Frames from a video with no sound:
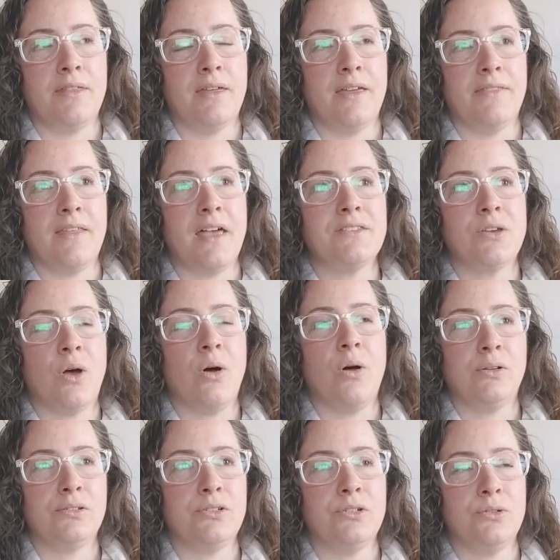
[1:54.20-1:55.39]
that's all
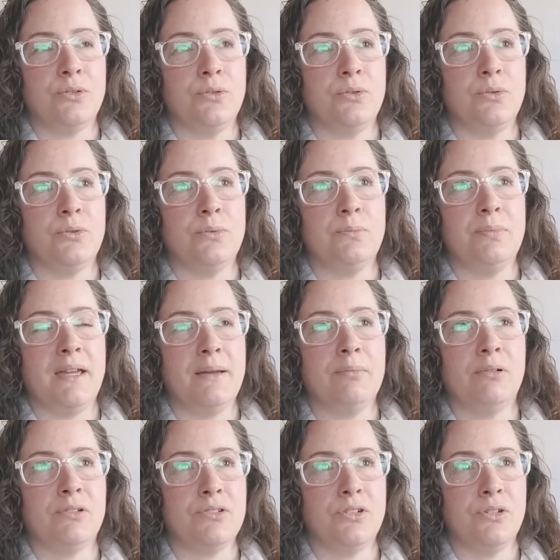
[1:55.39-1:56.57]
to be
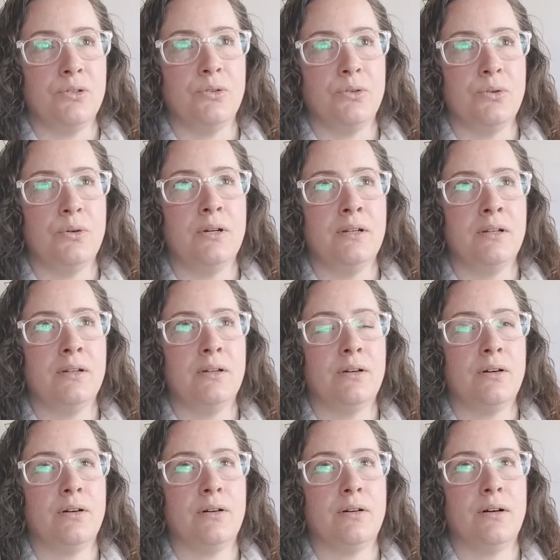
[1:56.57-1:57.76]
able to
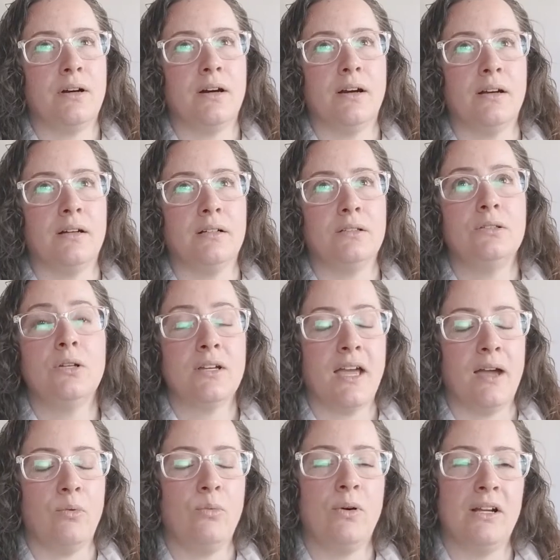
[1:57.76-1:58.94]
look
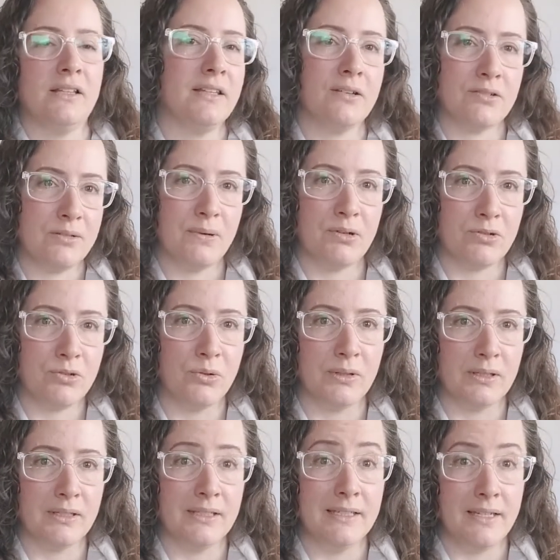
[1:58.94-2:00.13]
at what their spiritual
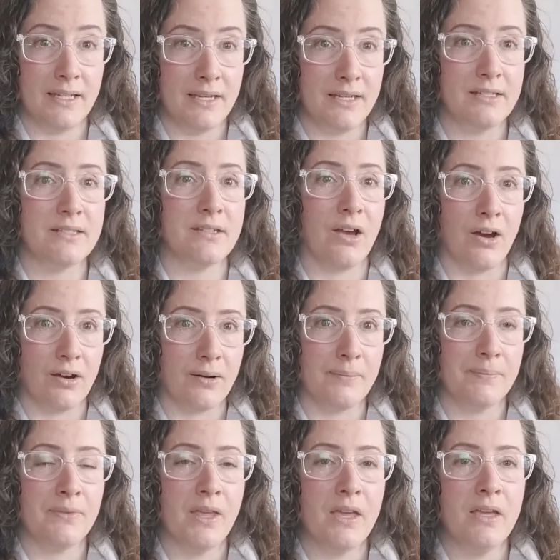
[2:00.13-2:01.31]
needs are.
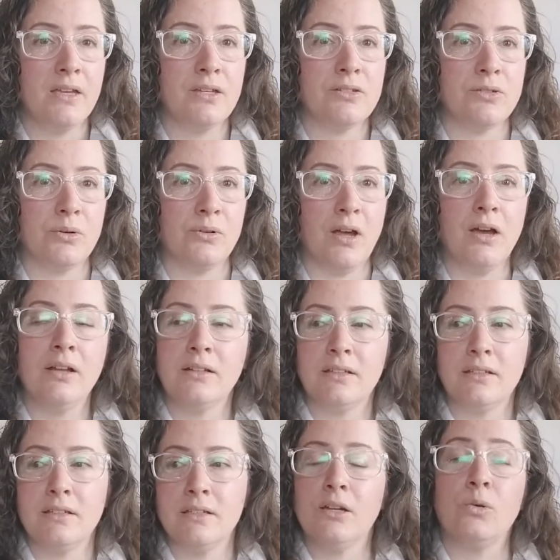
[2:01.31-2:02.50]
So not
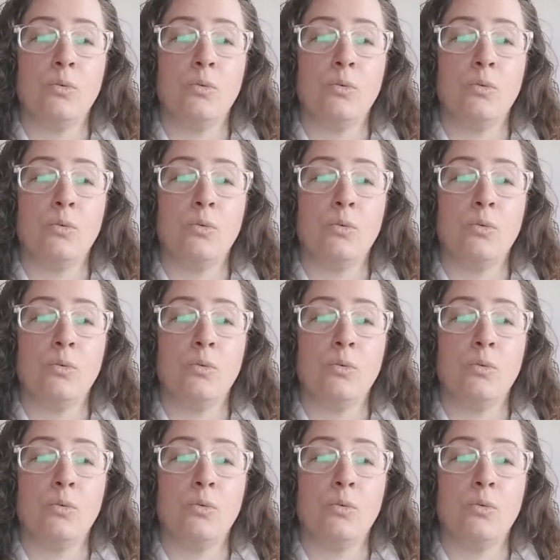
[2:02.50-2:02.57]
their